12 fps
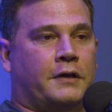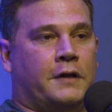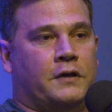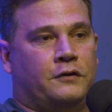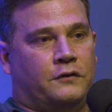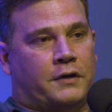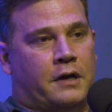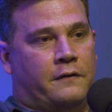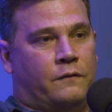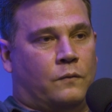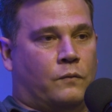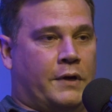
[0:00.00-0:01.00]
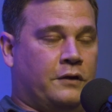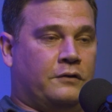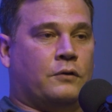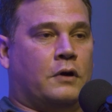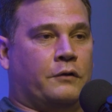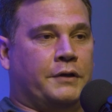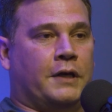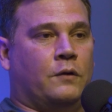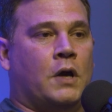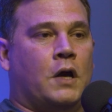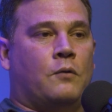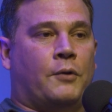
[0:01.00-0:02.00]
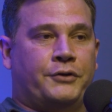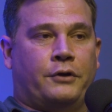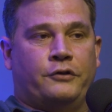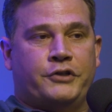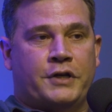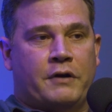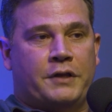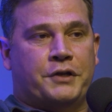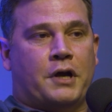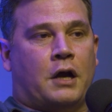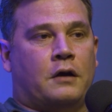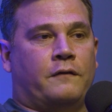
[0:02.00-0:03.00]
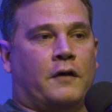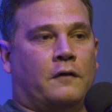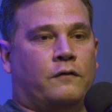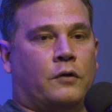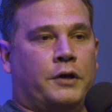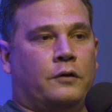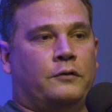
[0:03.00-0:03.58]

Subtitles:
and this is kind of what it historically did, was it'll generate the Docker file for you.